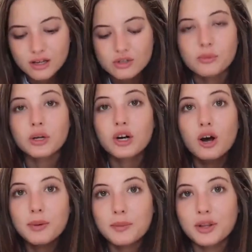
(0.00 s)
So I'm gonna
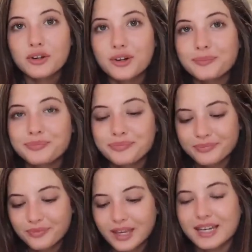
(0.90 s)
call my mother
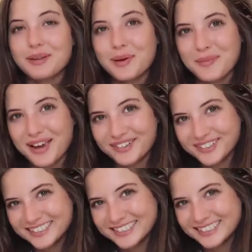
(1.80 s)
and eat my bagel.